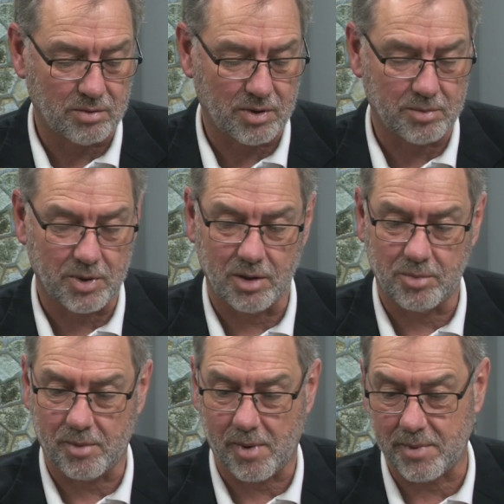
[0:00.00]
one of my
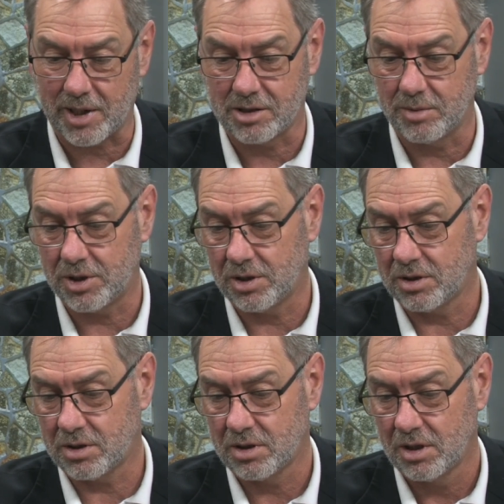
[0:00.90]
pop-up
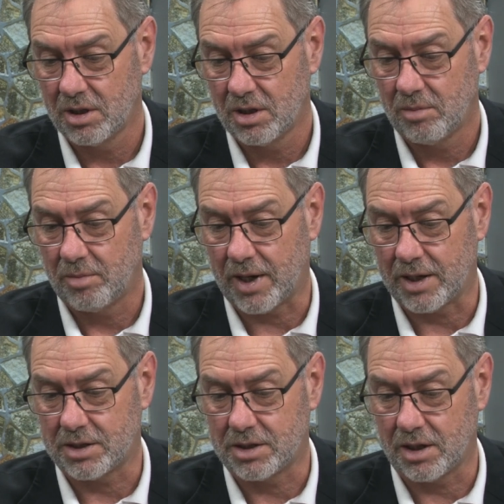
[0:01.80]
exhibitions,
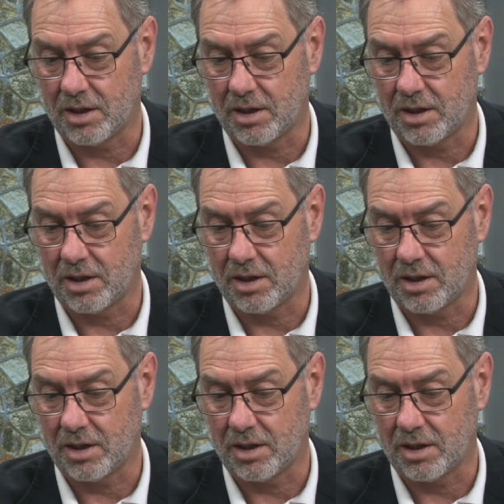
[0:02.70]
but